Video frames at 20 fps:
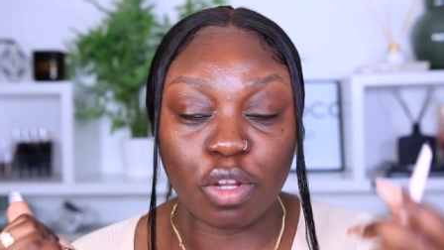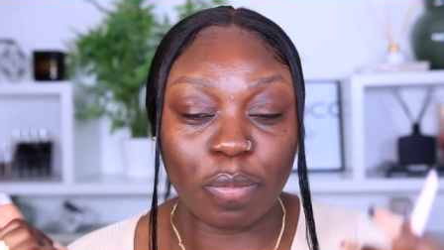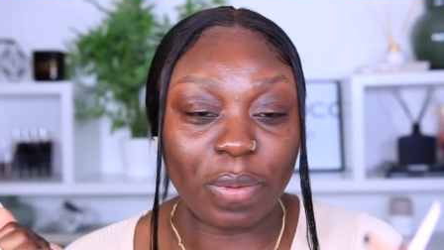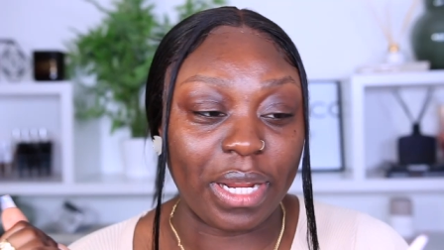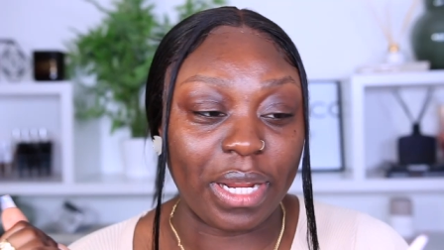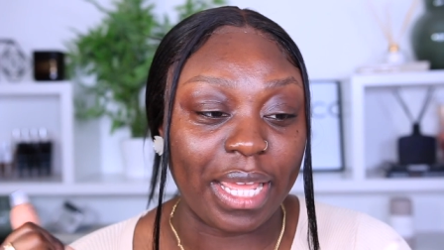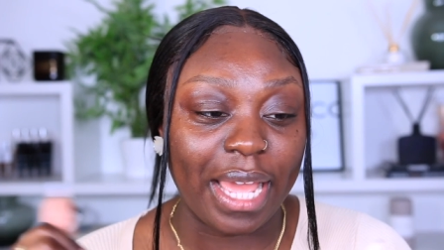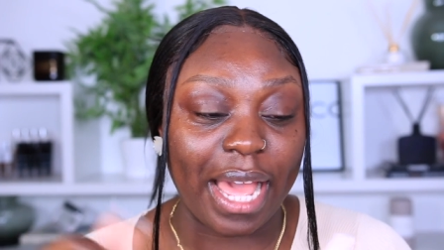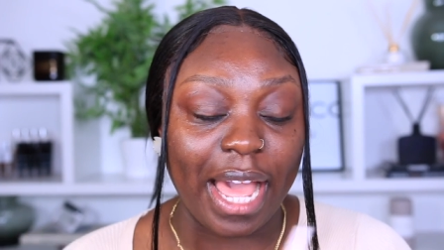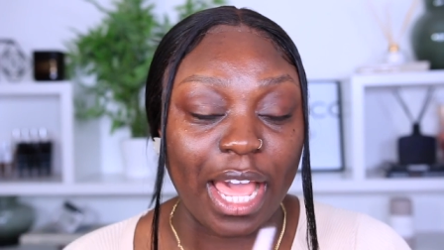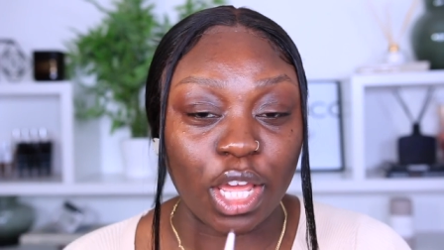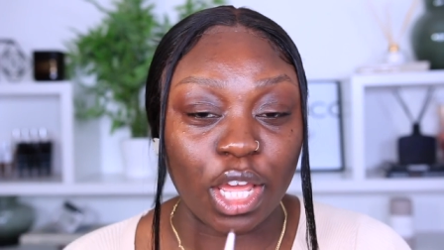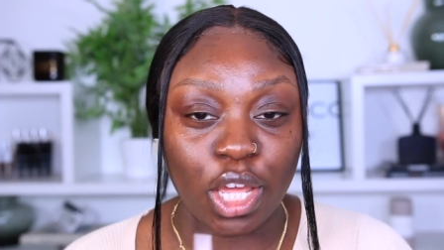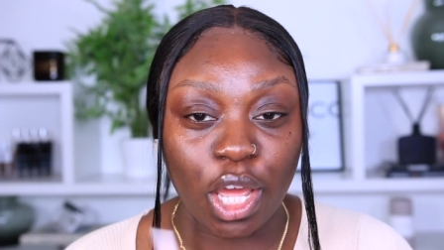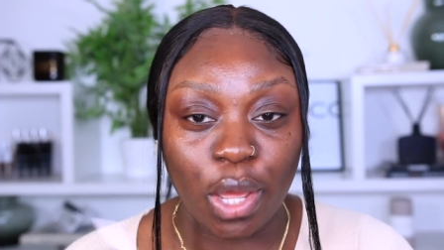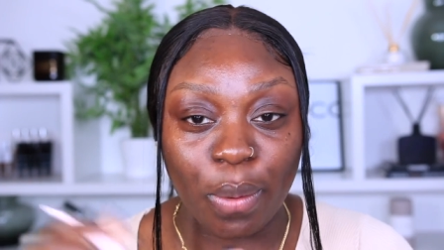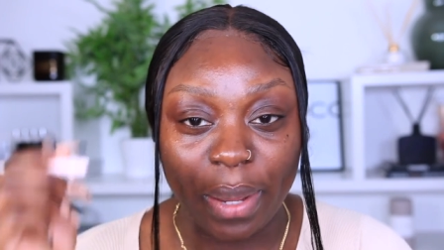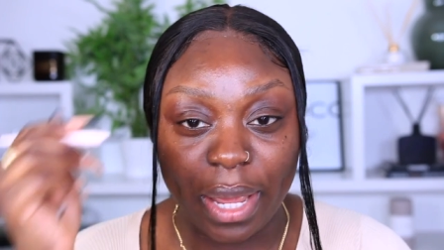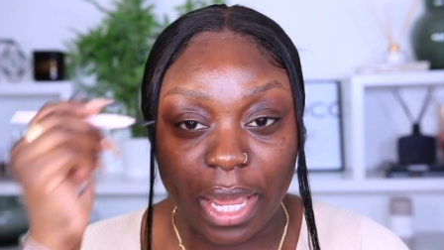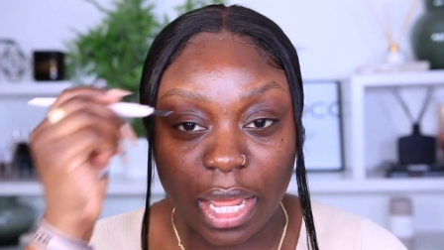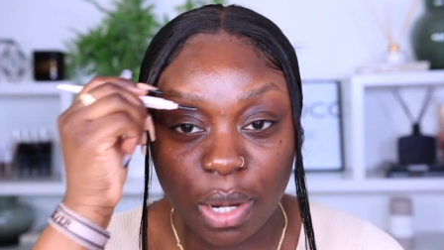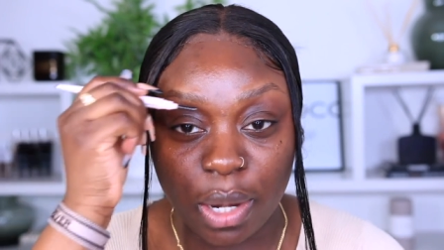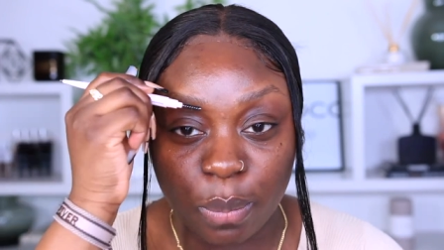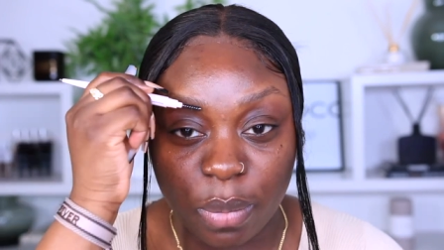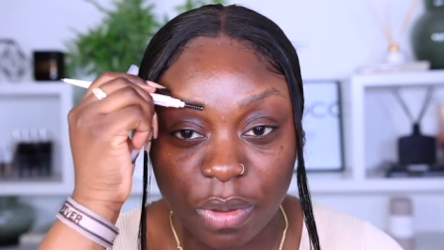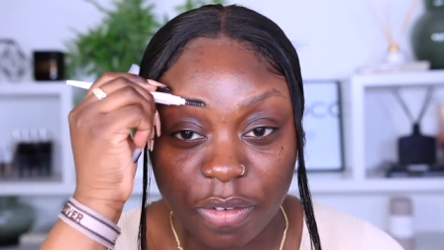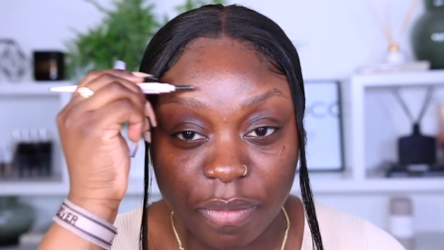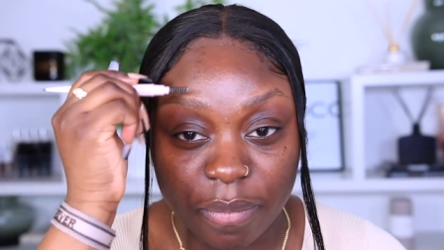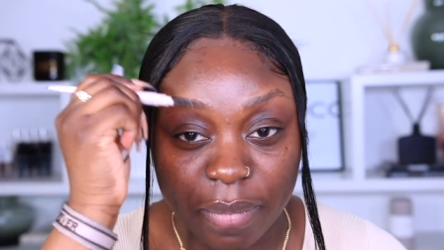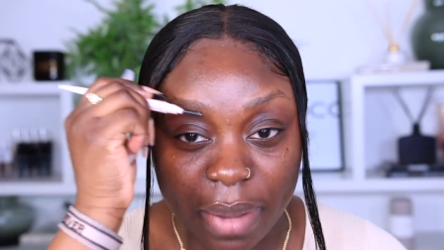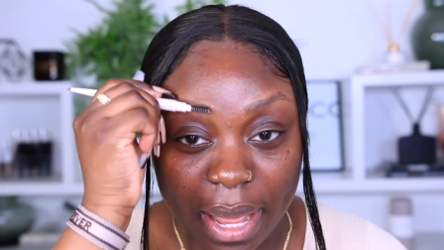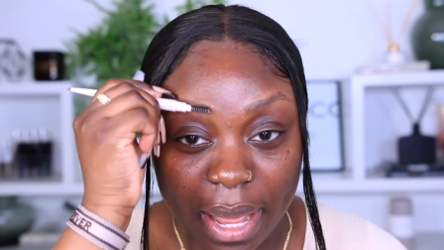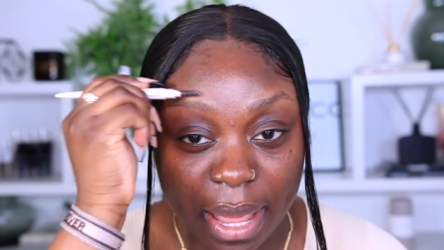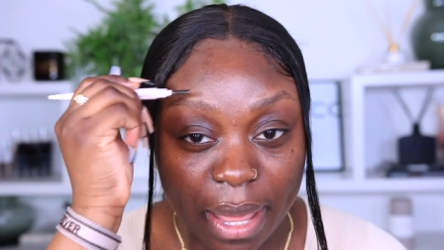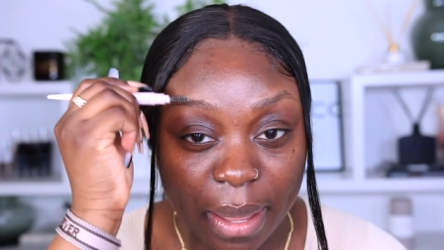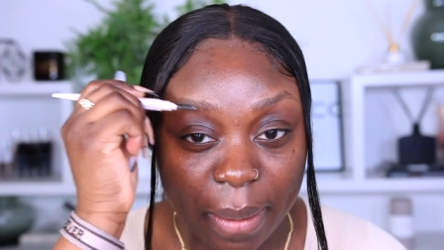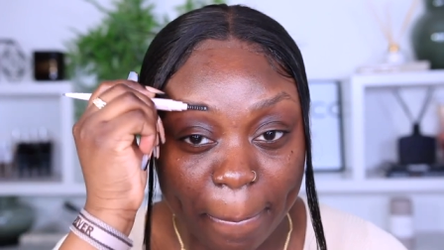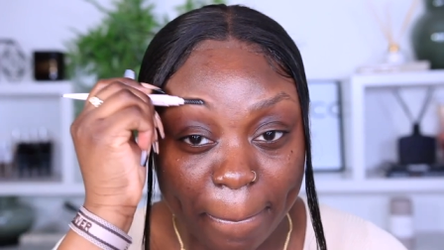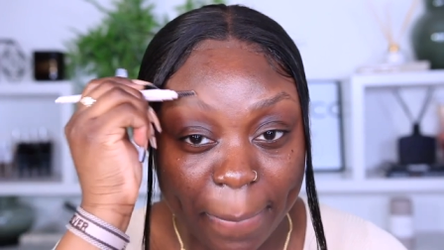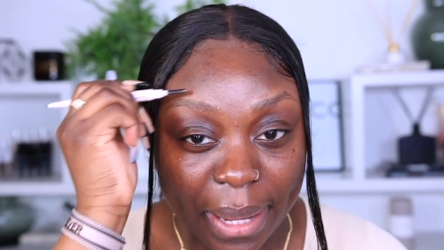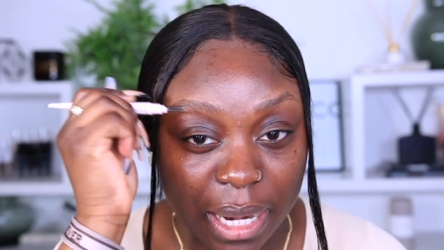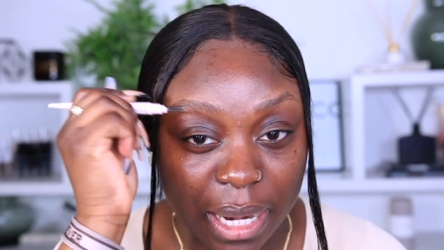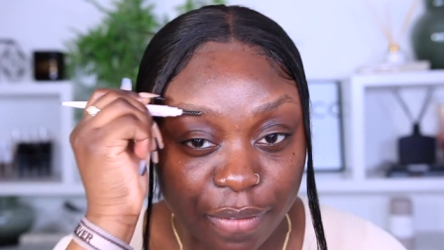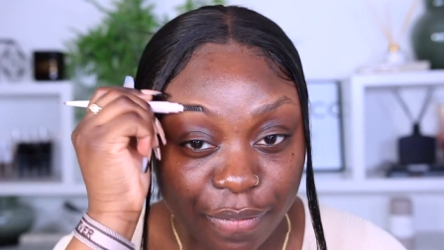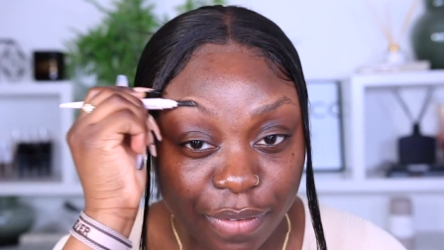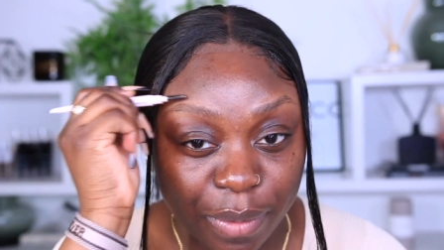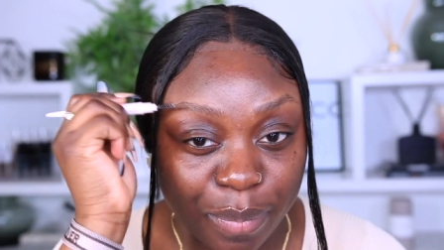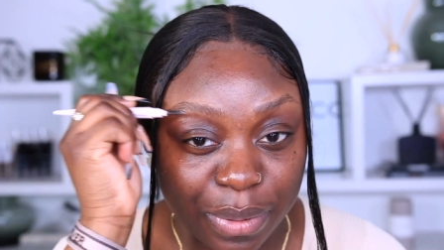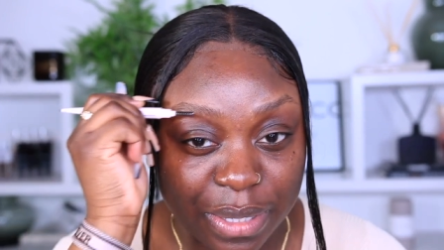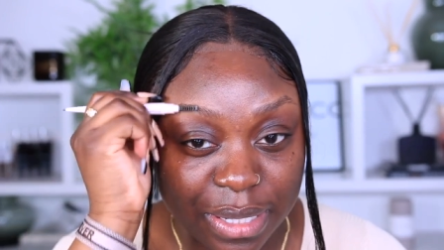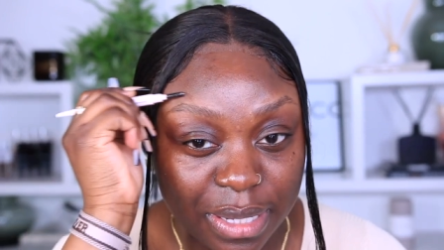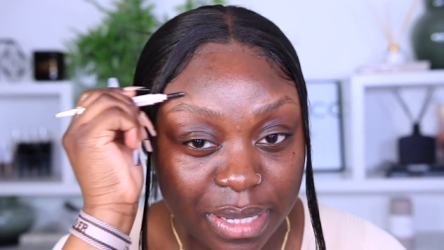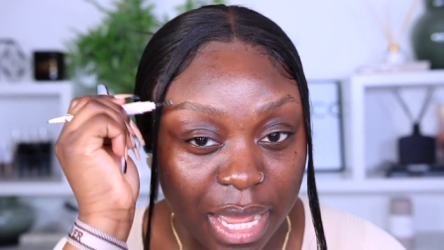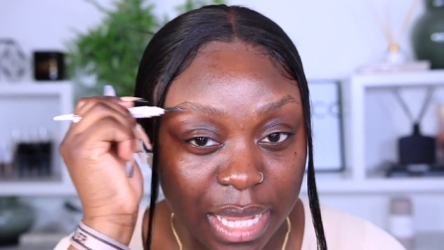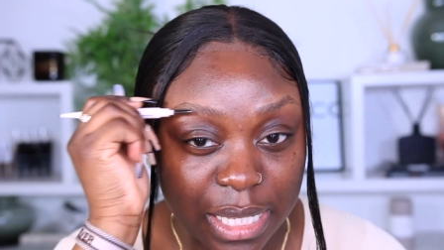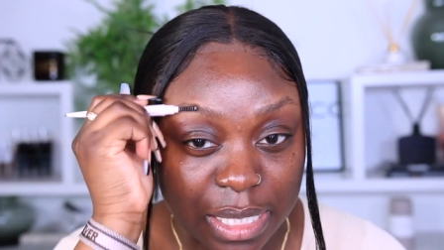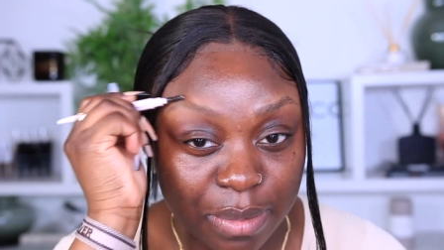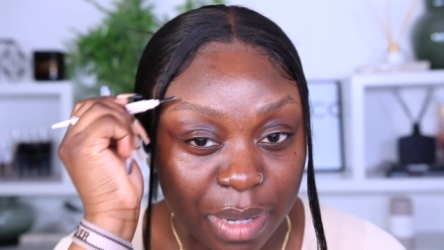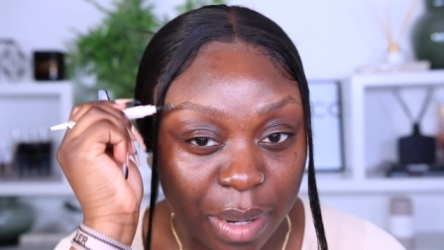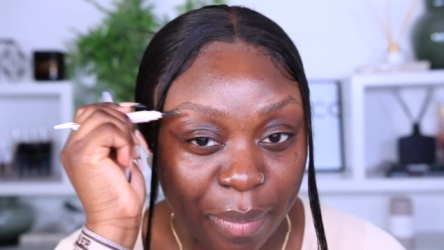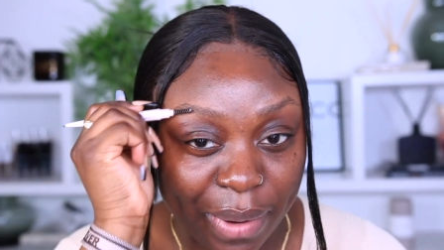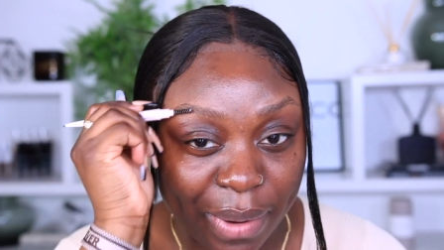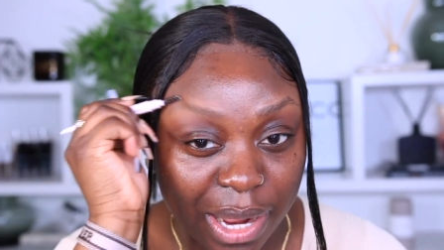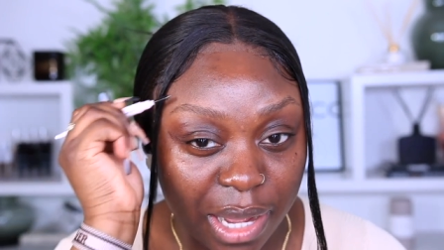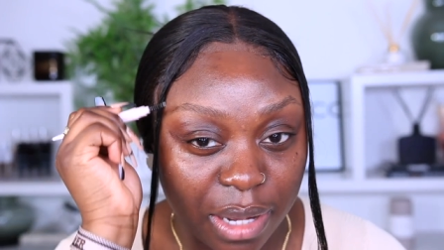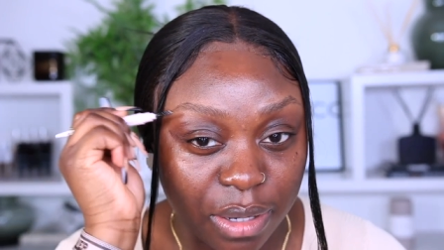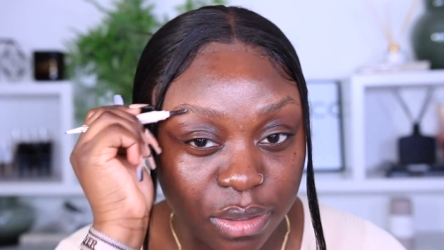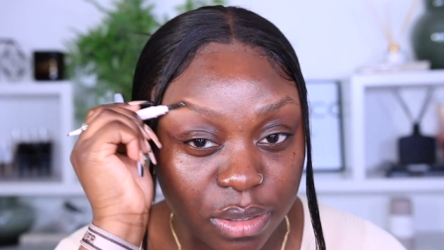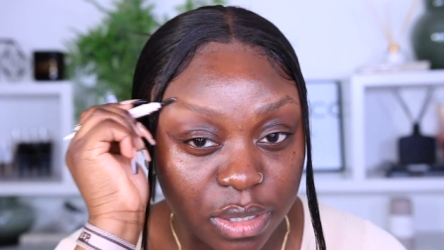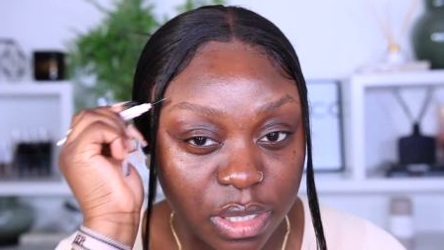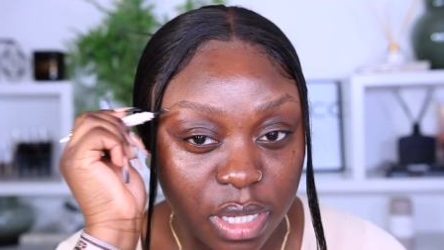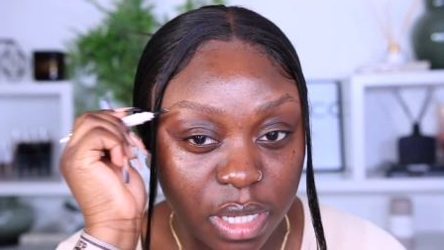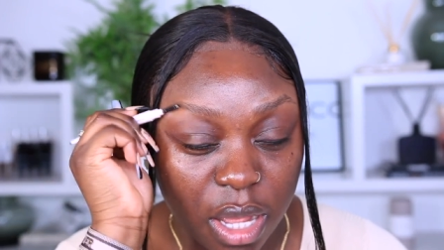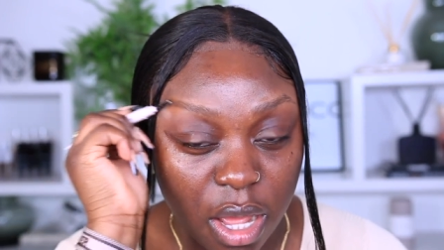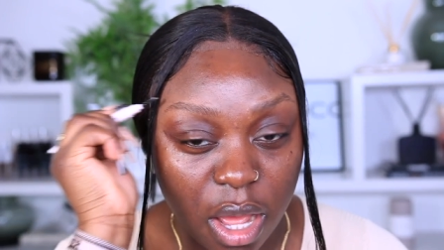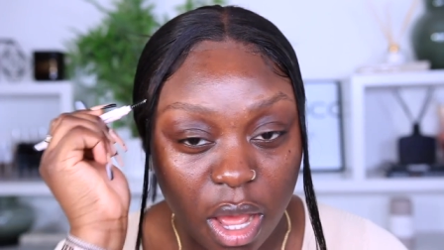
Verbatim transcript: Normally I go in with my Benefit Precise to my brows.